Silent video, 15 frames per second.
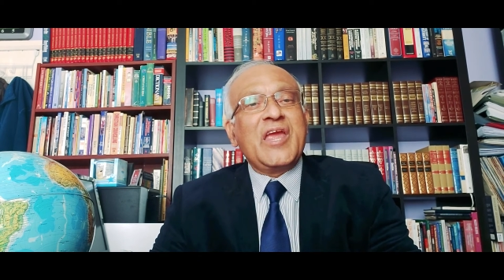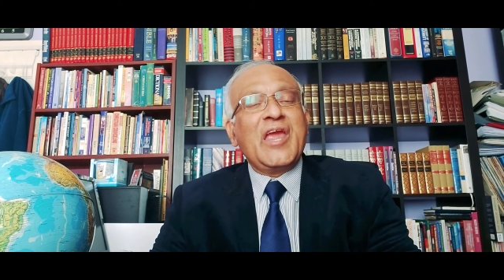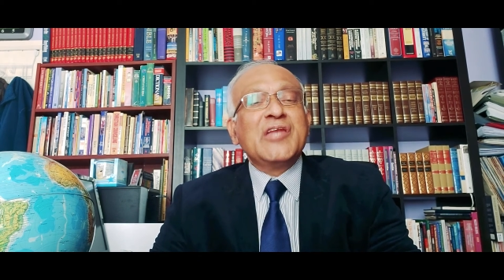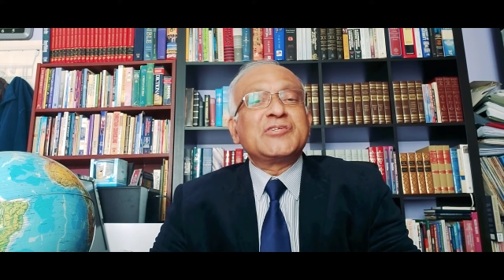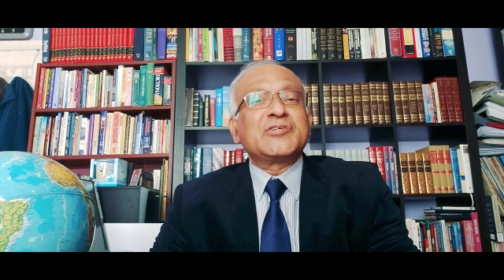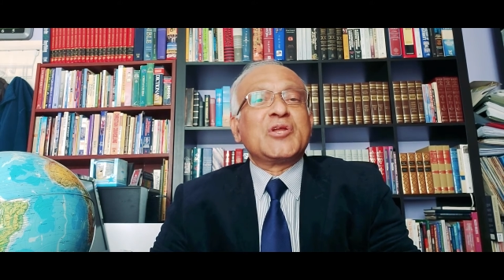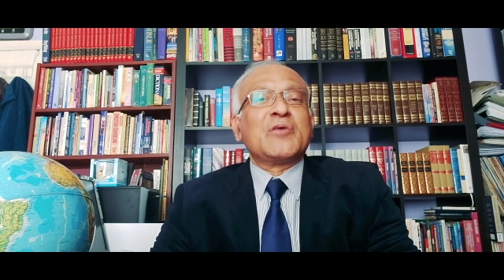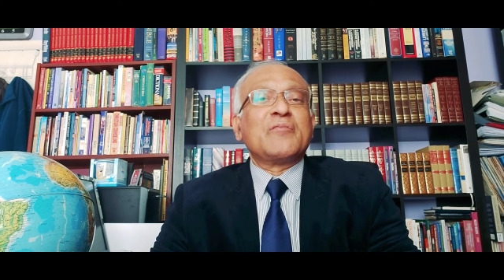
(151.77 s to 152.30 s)

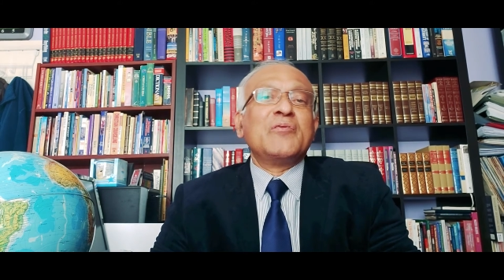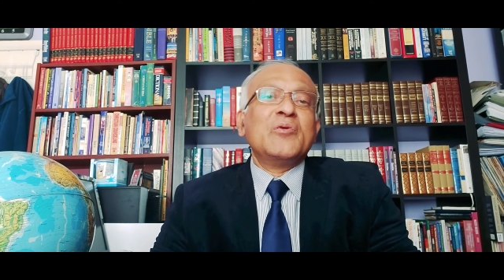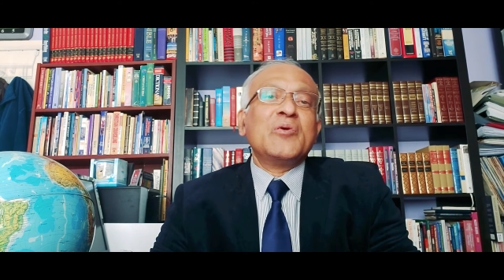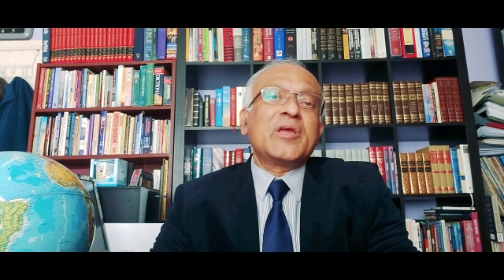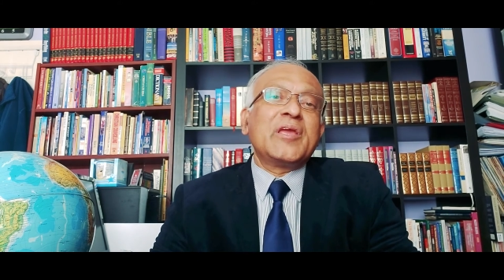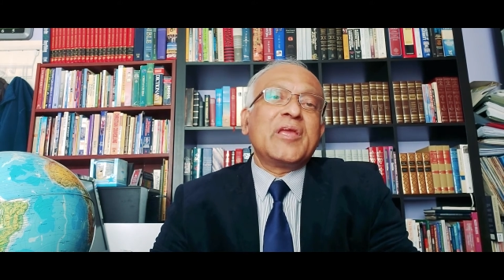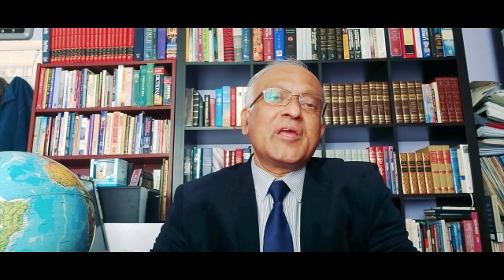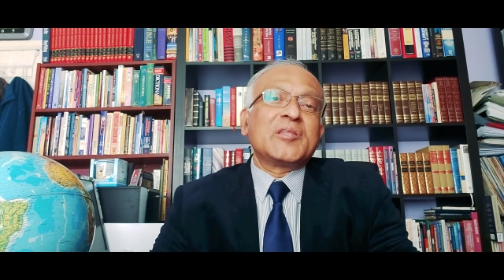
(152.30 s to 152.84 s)
Instead of
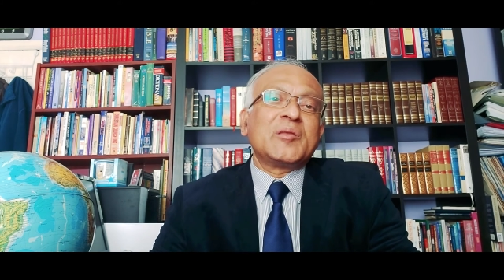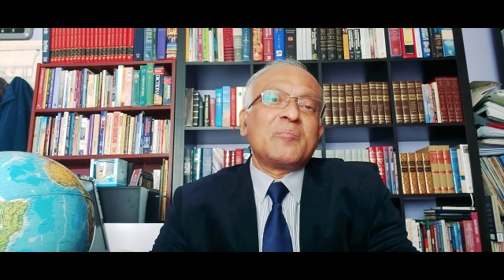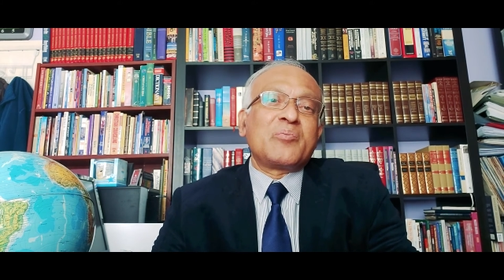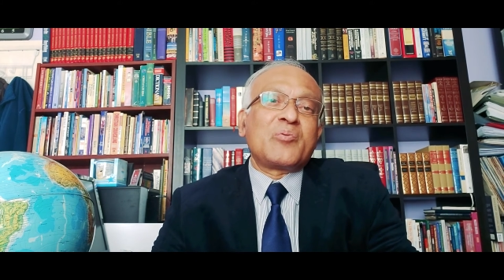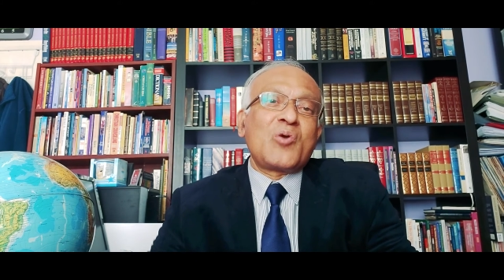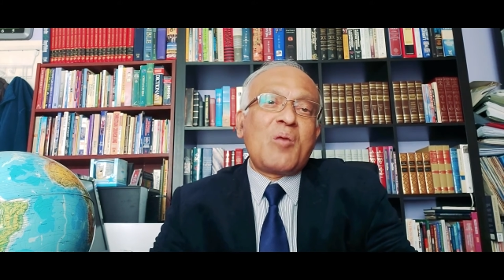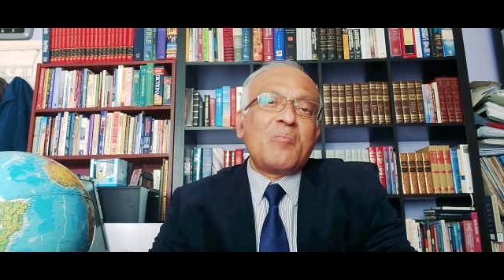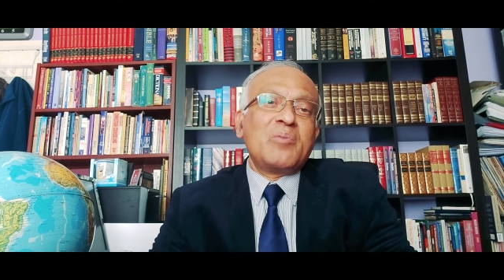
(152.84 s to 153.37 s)
looking at the
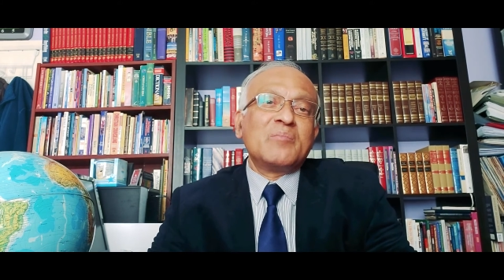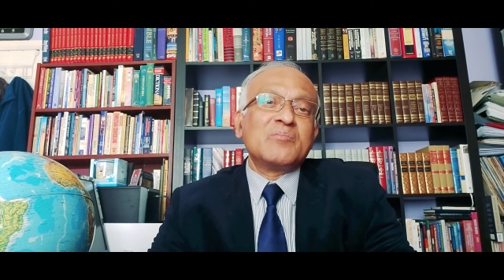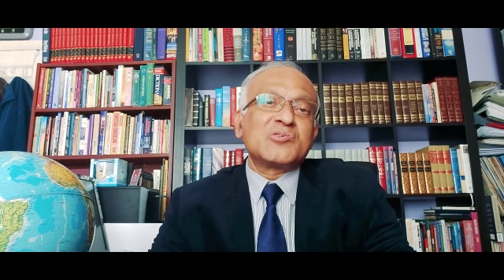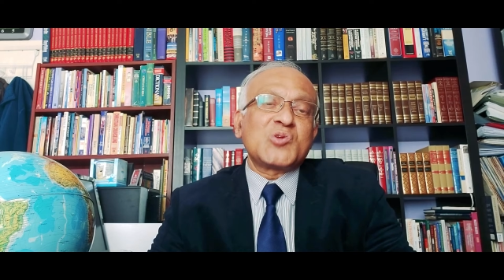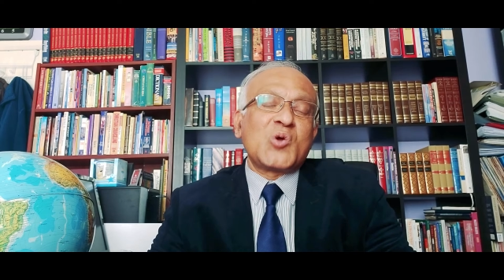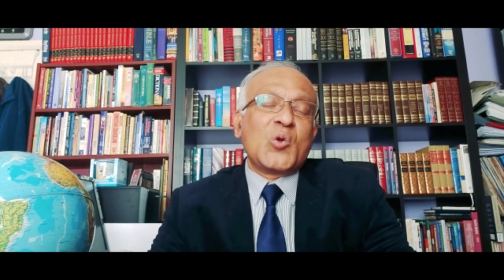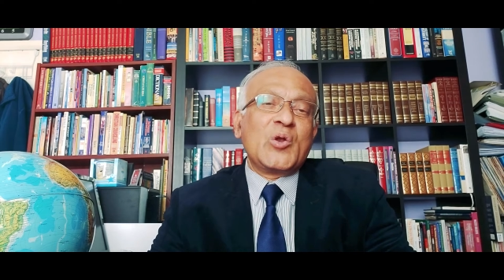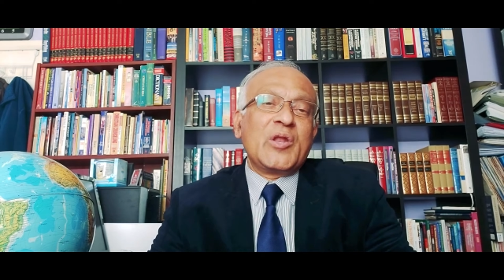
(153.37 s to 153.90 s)

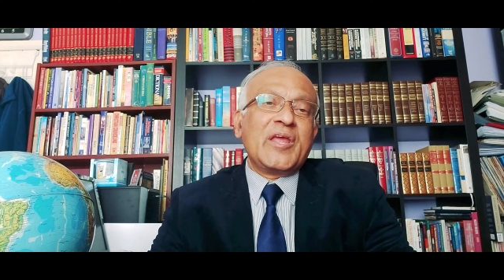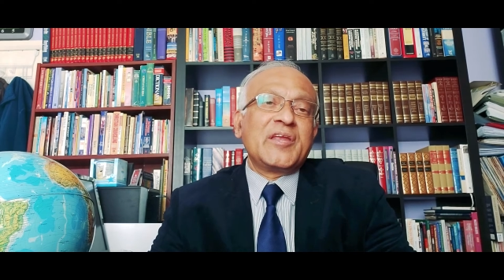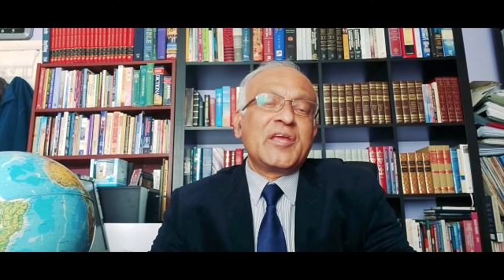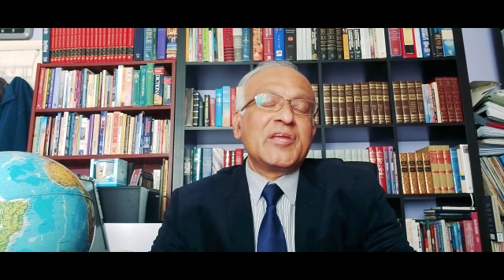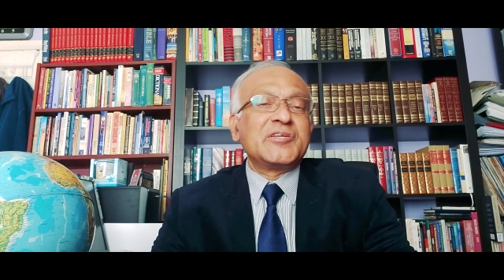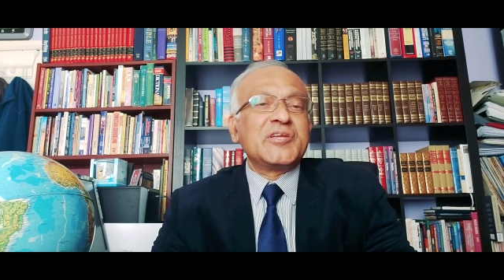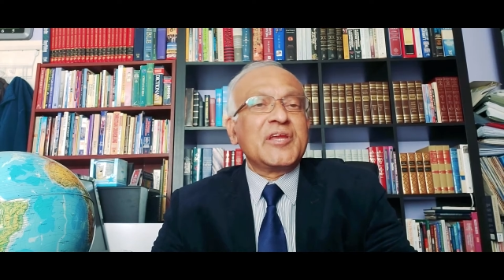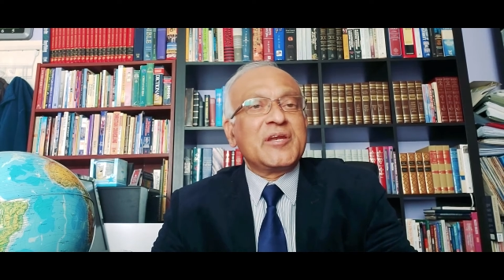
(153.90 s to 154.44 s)
problems only and
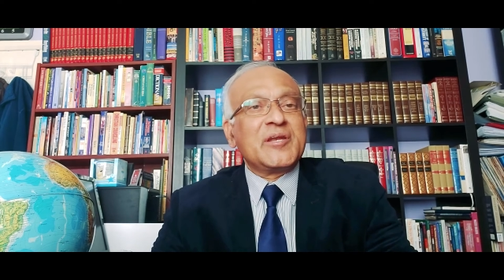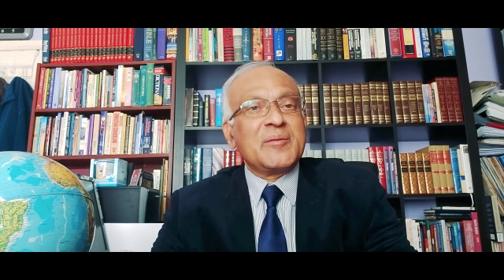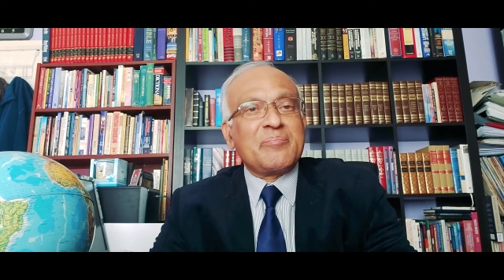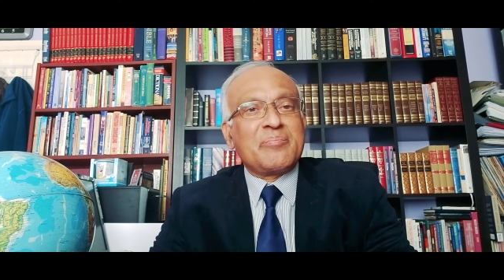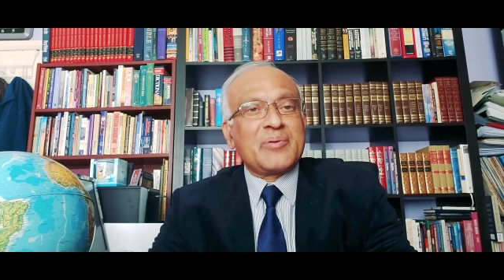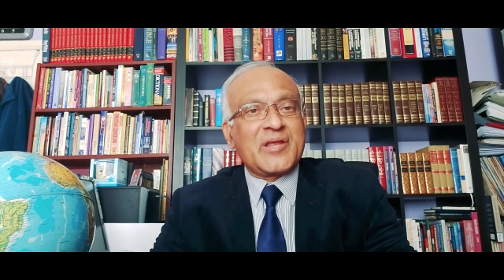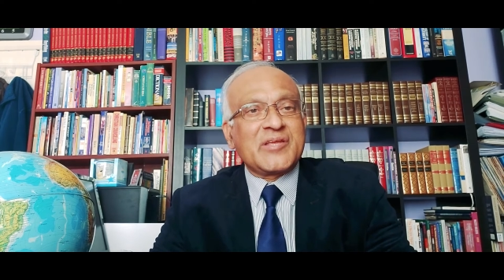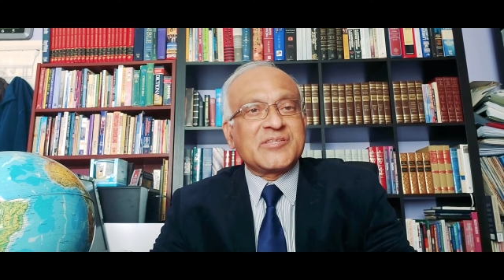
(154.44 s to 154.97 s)
getting
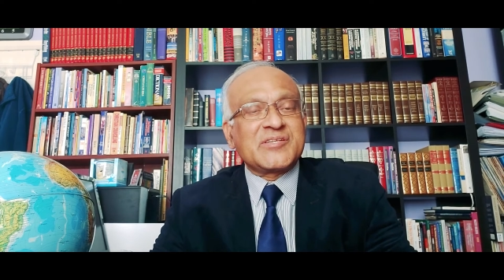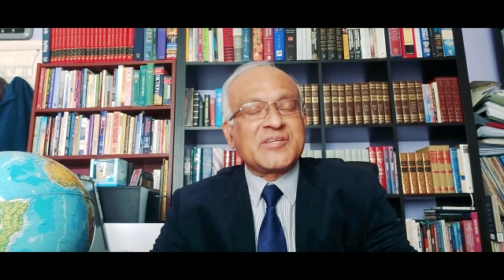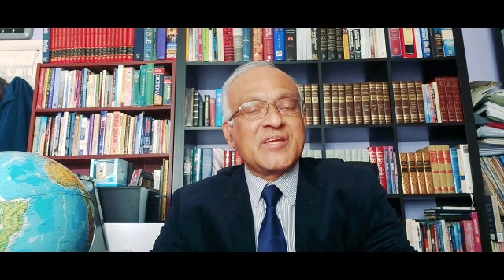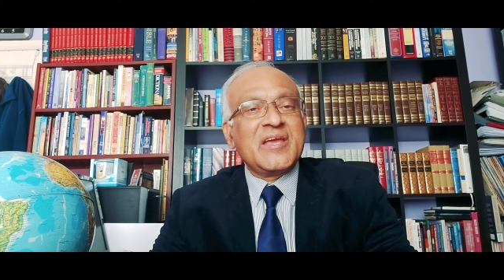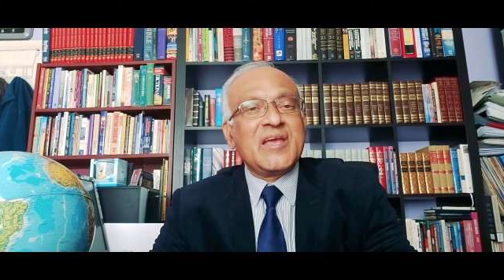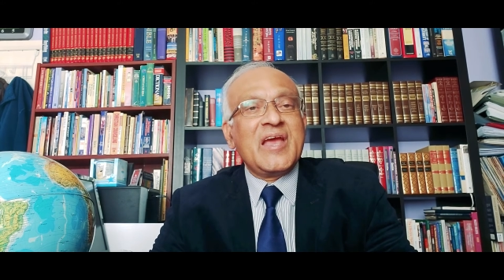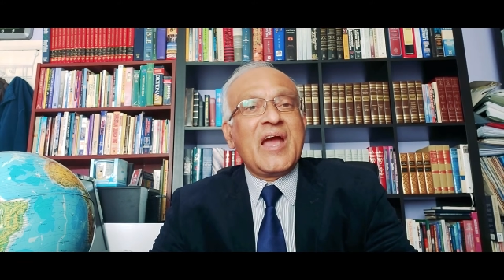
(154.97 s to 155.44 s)
depressed